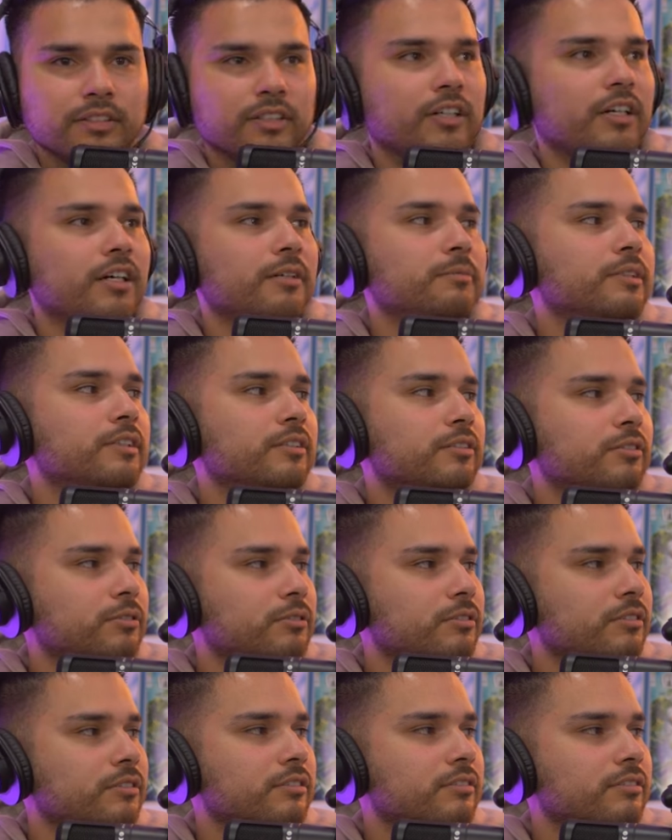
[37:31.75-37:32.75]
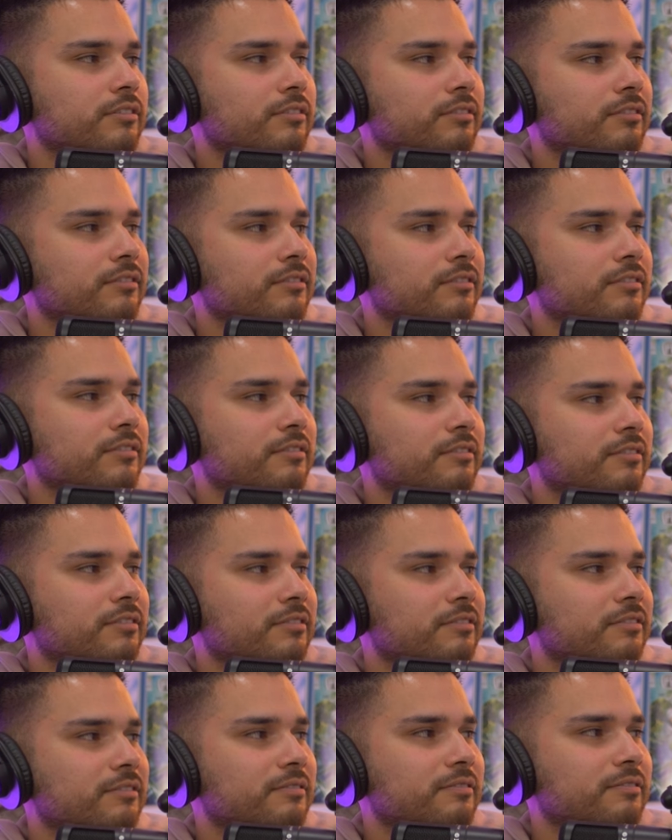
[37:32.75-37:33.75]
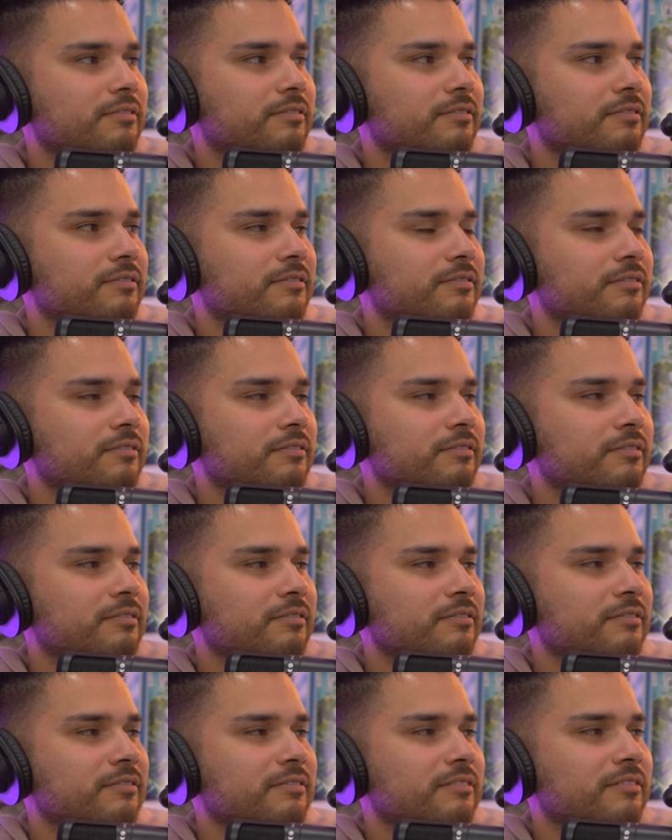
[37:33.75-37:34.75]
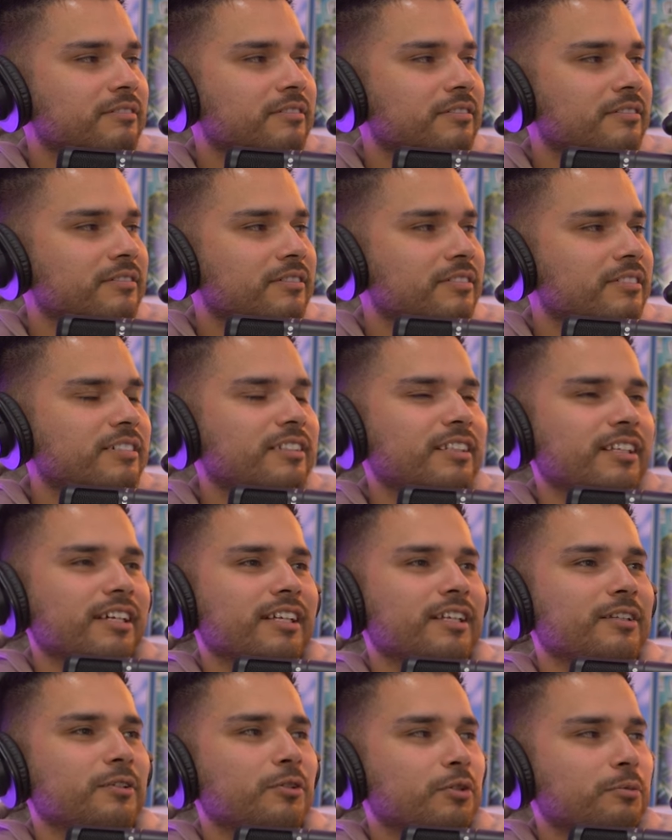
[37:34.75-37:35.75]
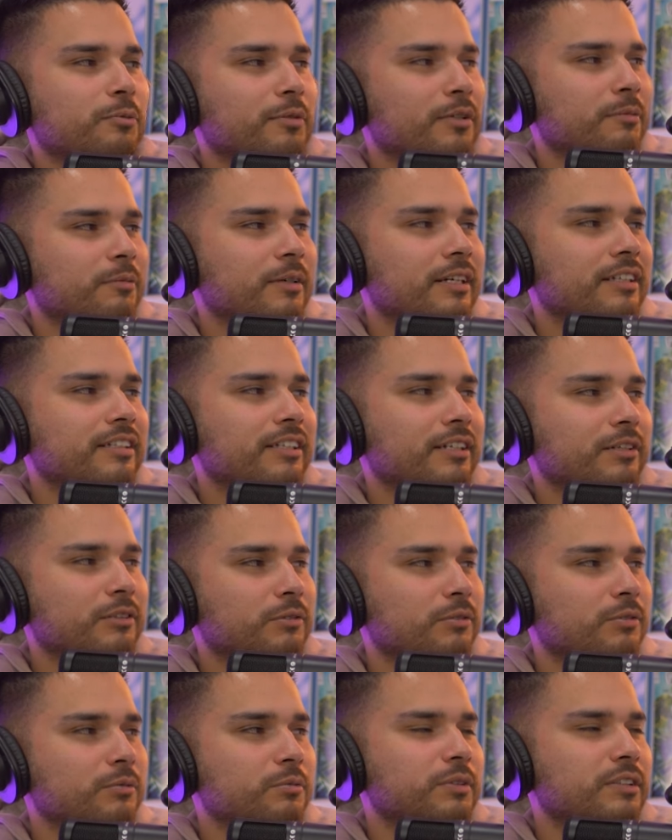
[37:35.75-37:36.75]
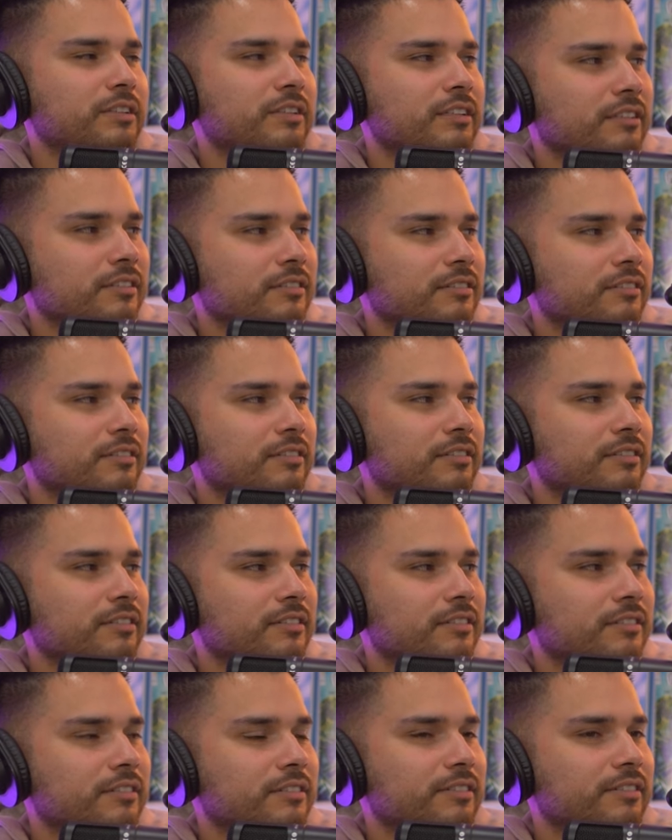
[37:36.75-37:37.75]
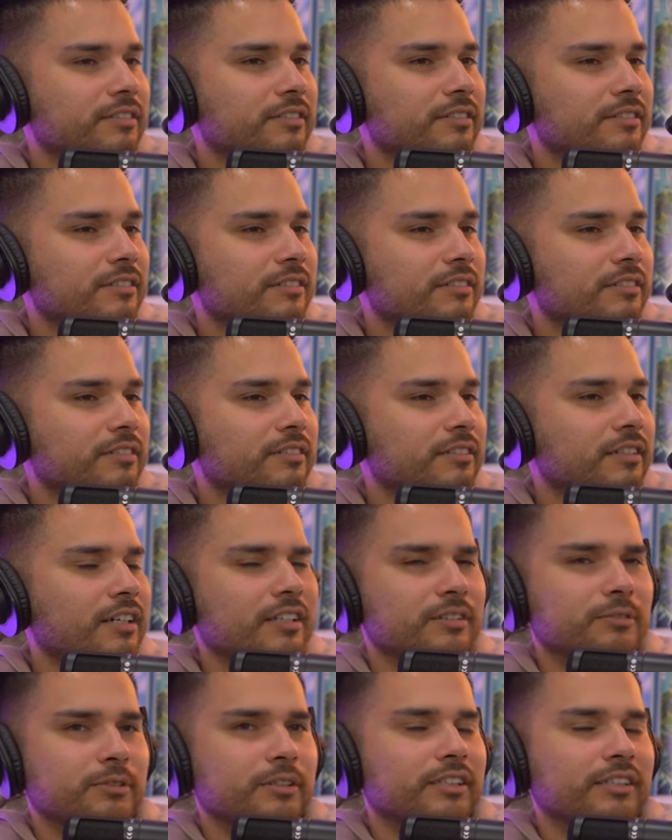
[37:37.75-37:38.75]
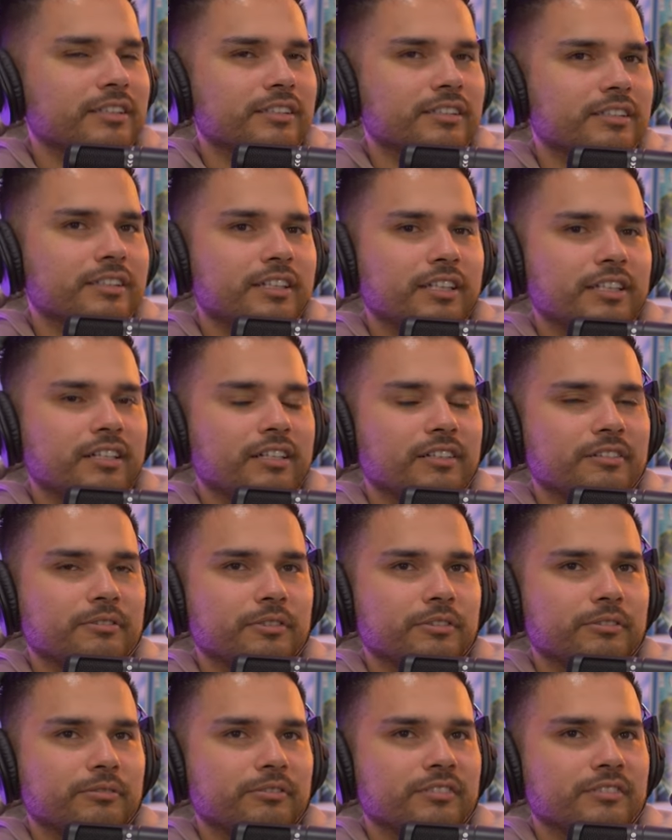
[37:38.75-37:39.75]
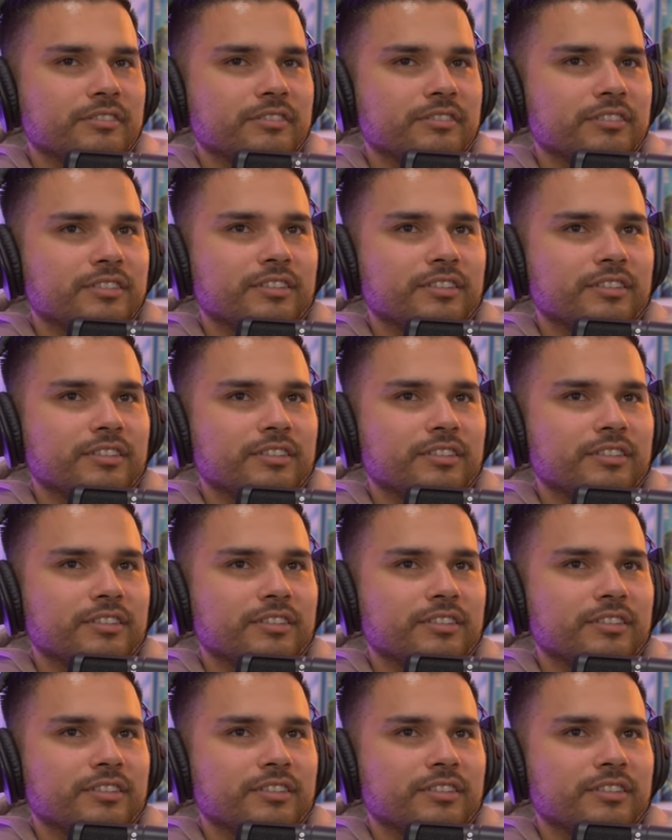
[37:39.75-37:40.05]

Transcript: Oh, that'd be a cool one. Or Osuna. I was at the top two. All right. Nah, none of my Myke Towers gonna be tight. Yeah. I don't want AC Daddy Yankovic.